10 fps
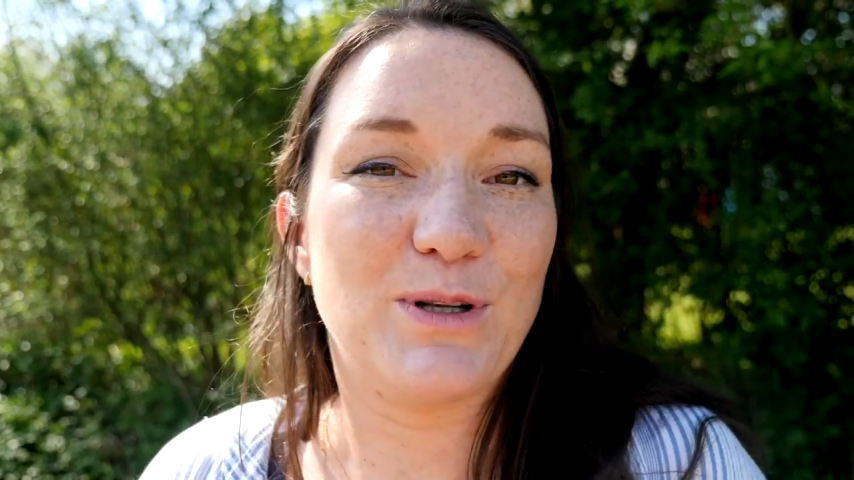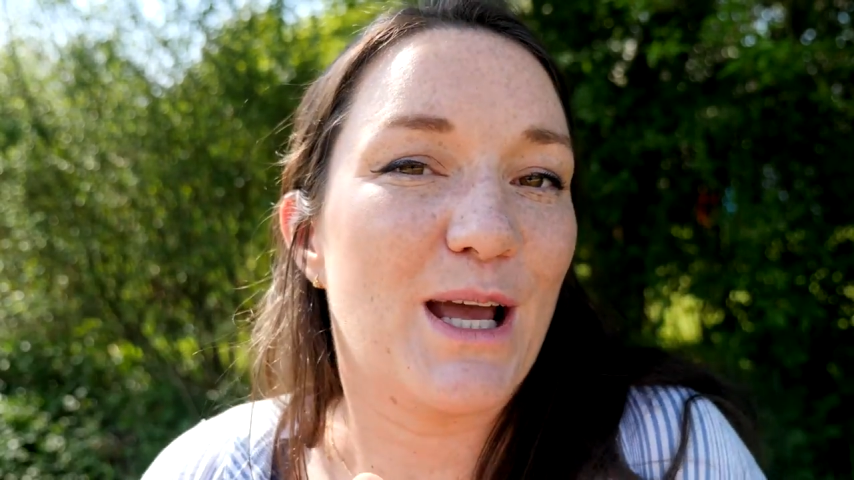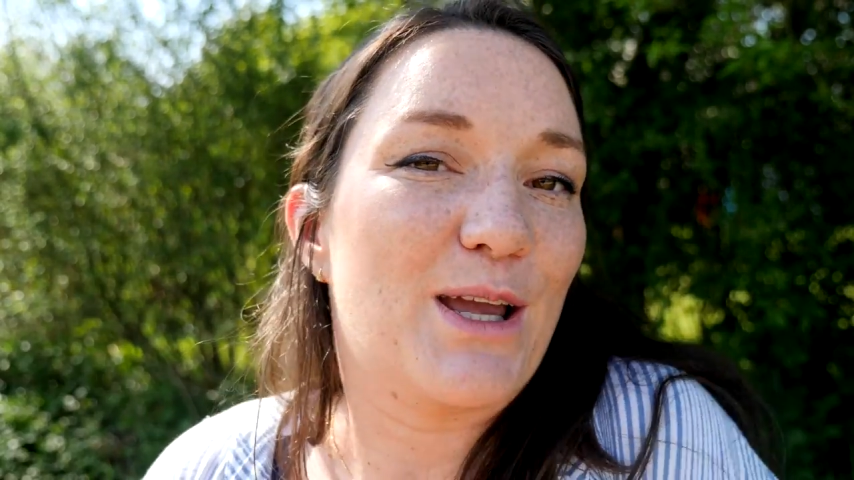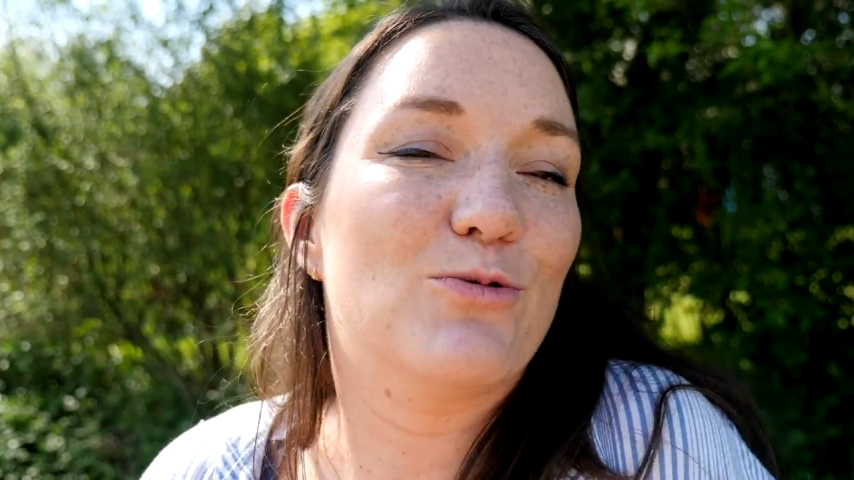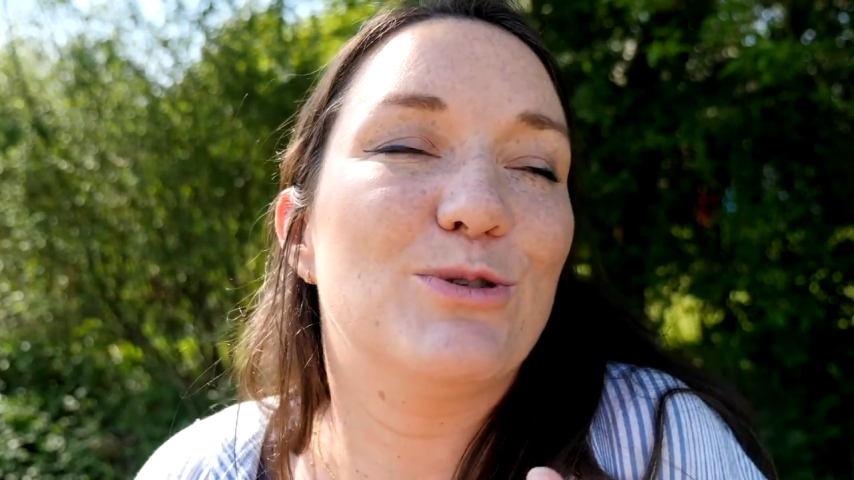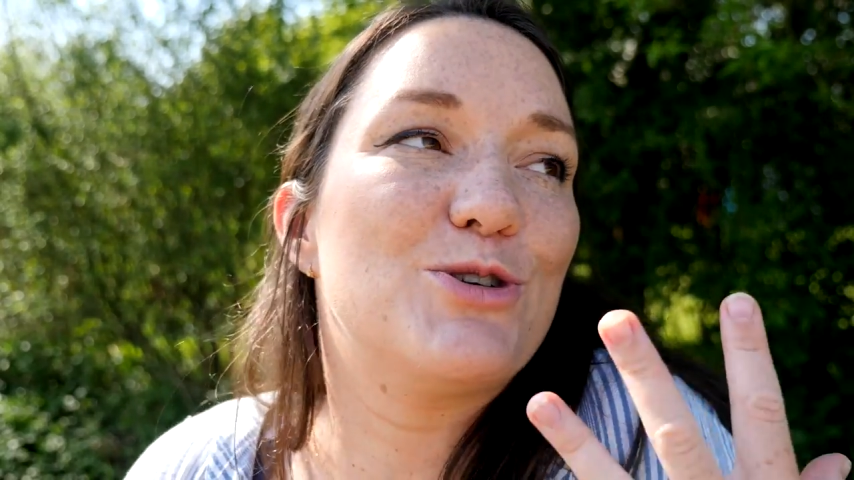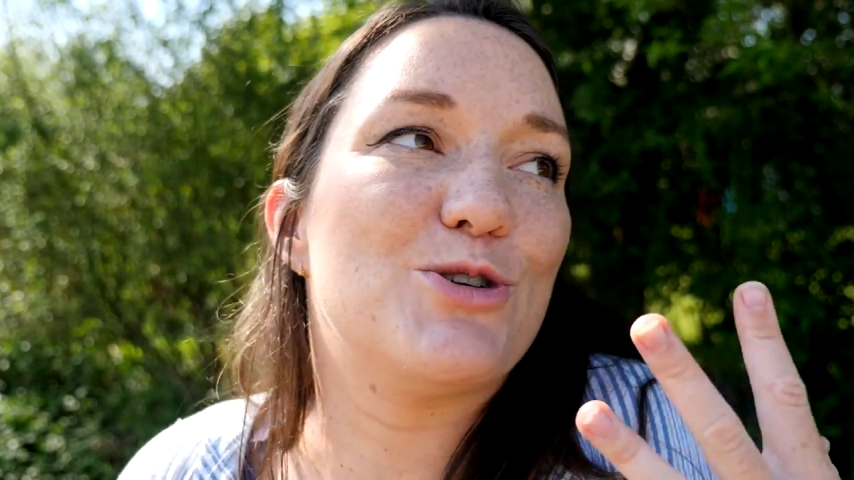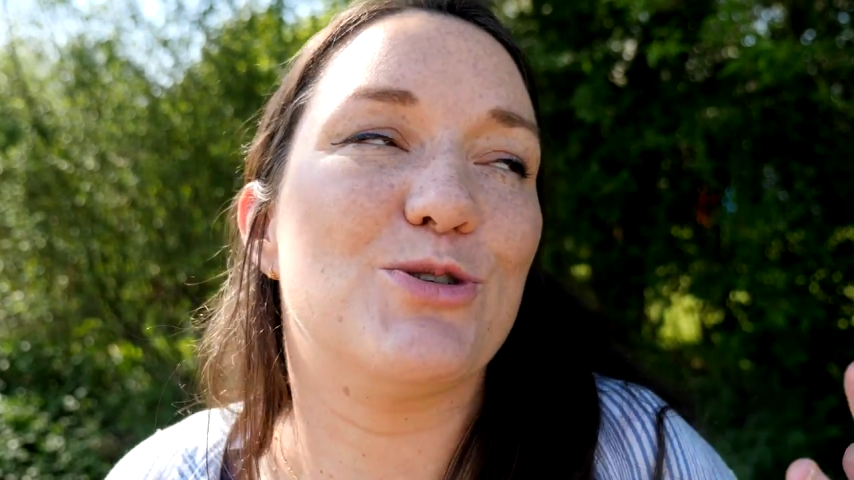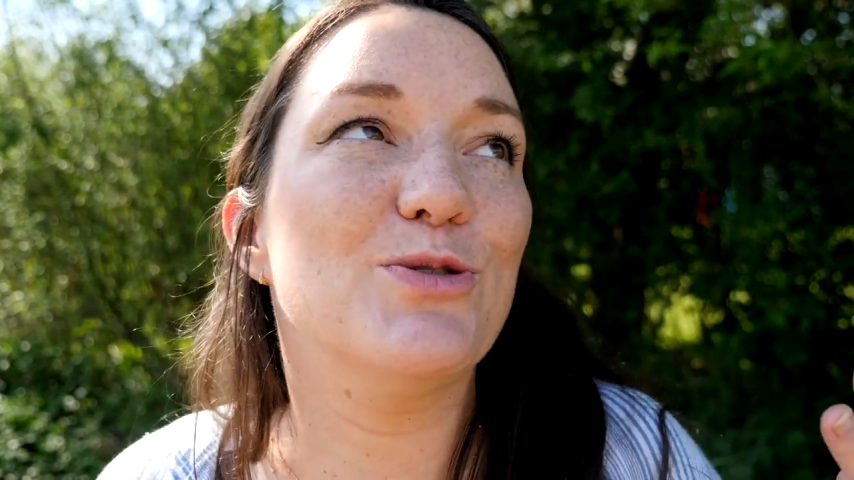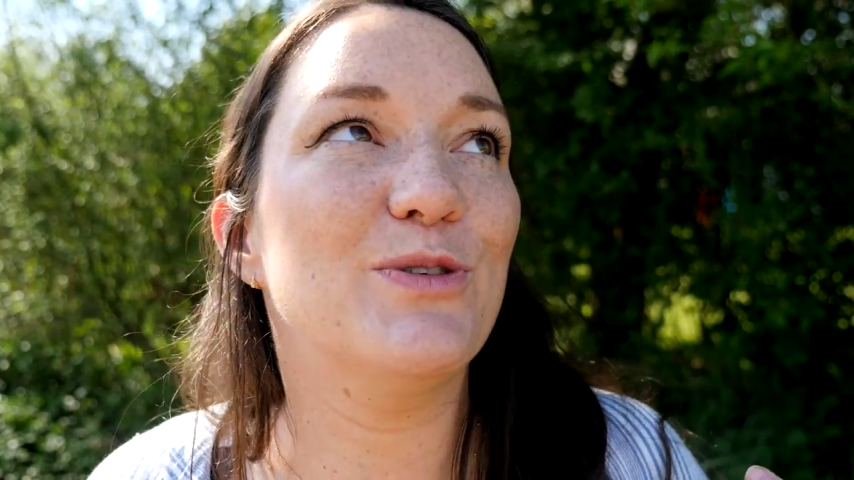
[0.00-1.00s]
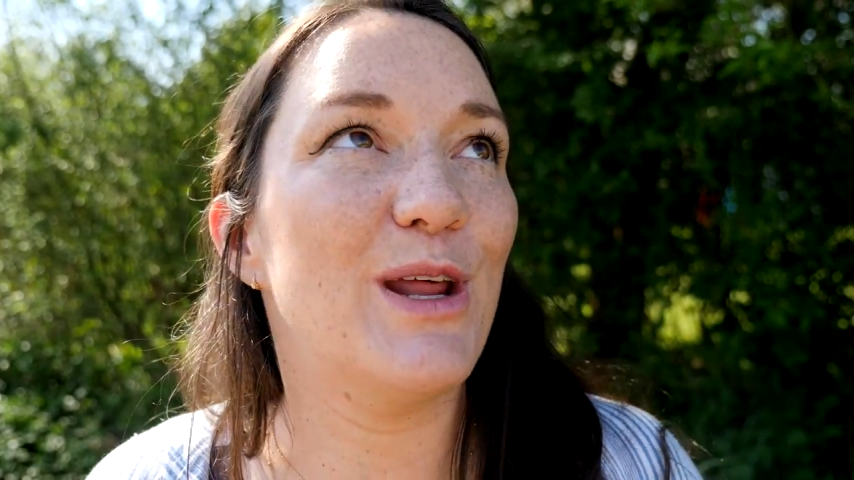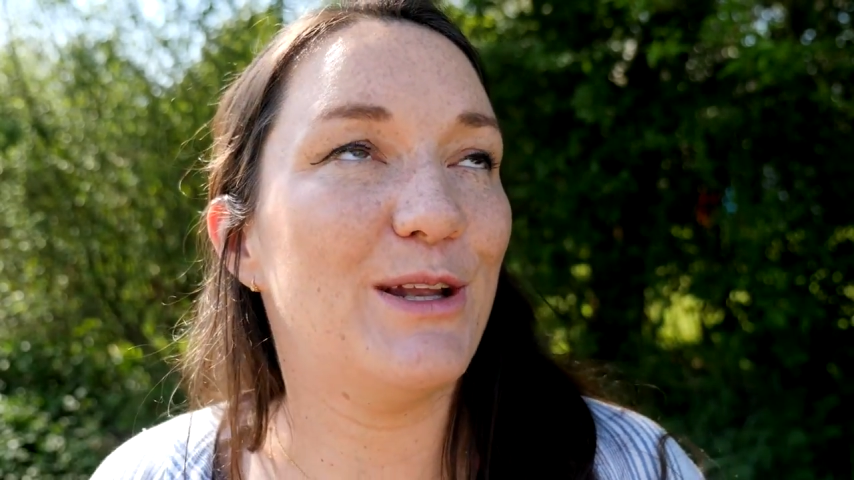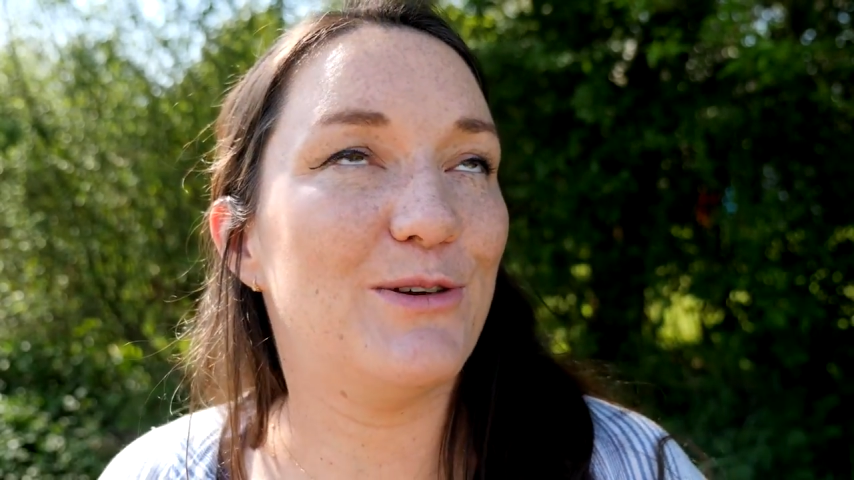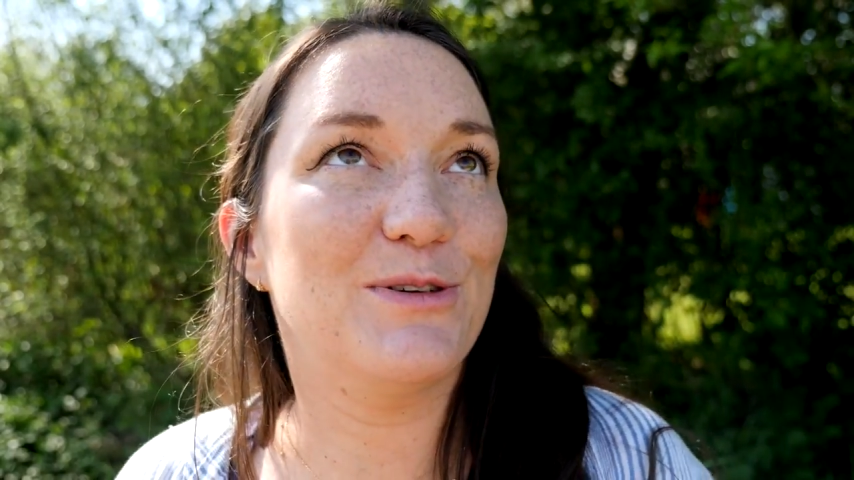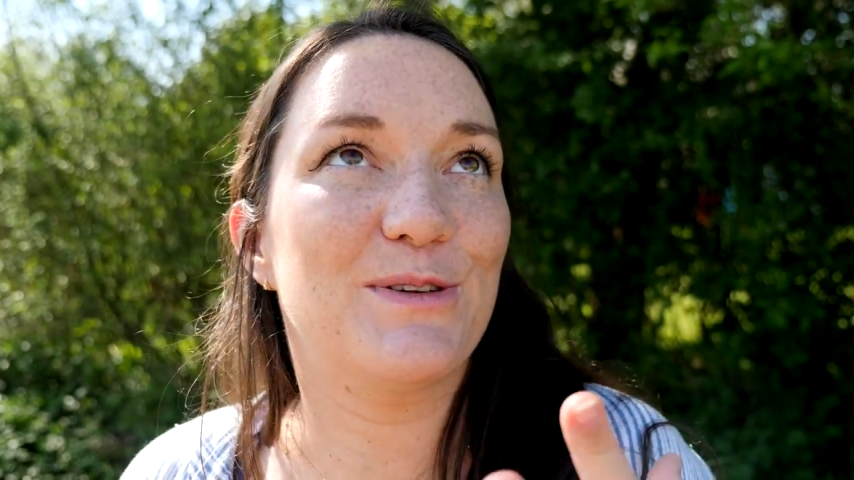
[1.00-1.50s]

would like rejuvenate your